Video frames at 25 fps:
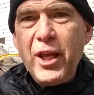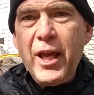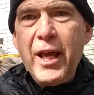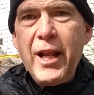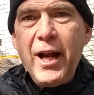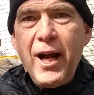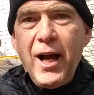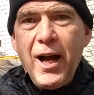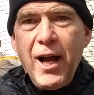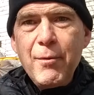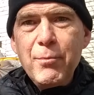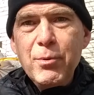And
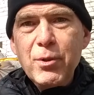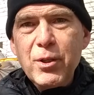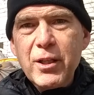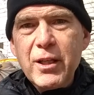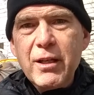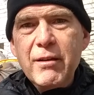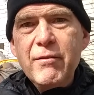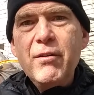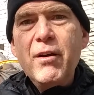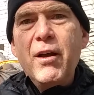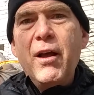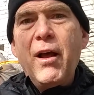I
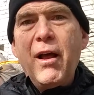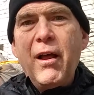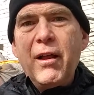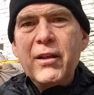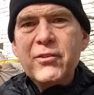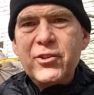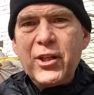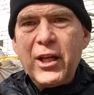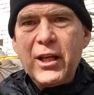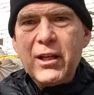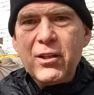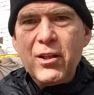believe
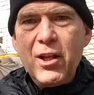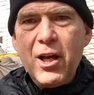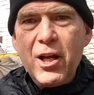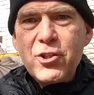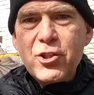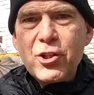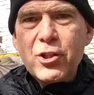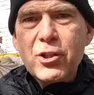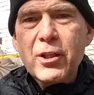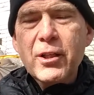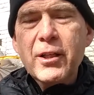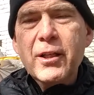
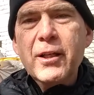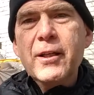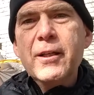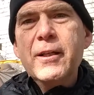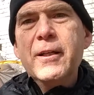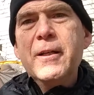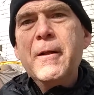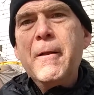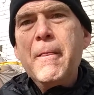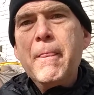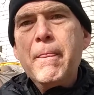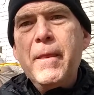psychologically
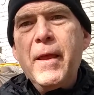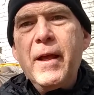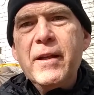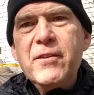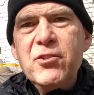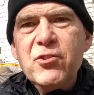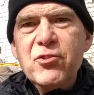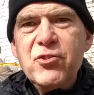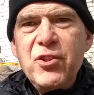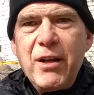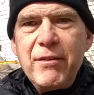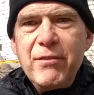that
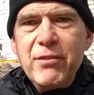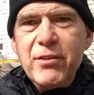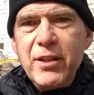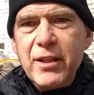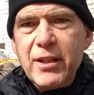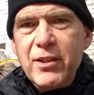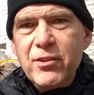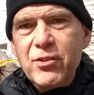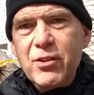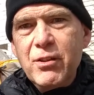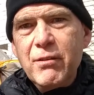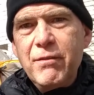since everything
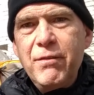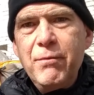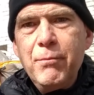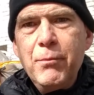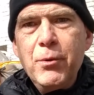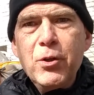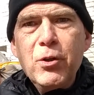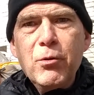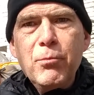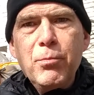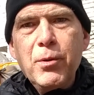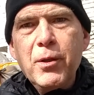is in a
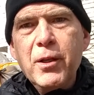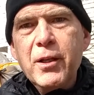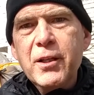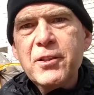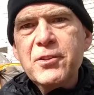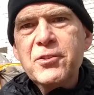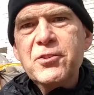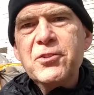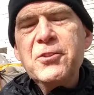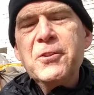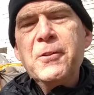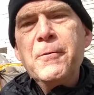familiar
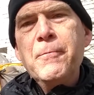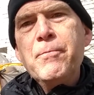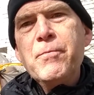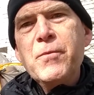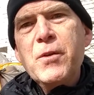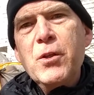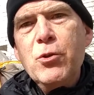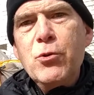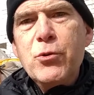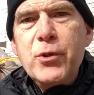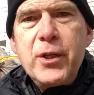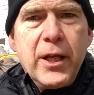place,
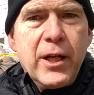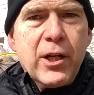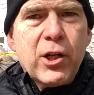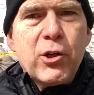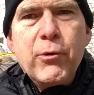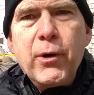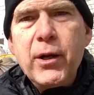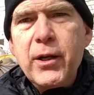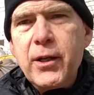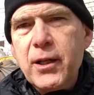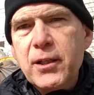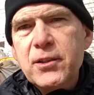you get a
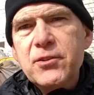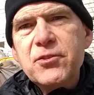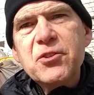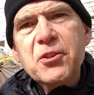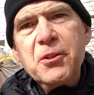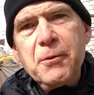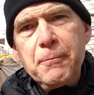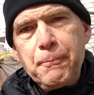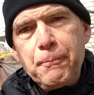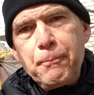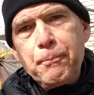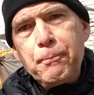great night's
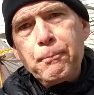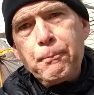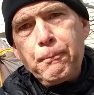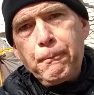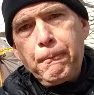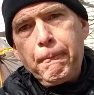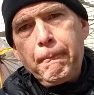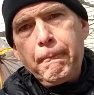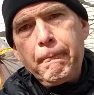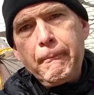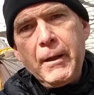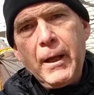sleep.
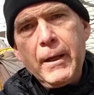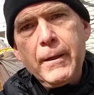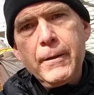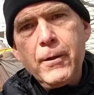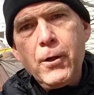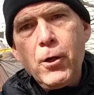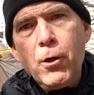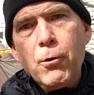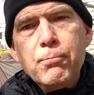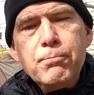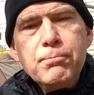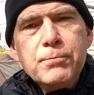You
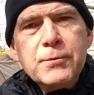know,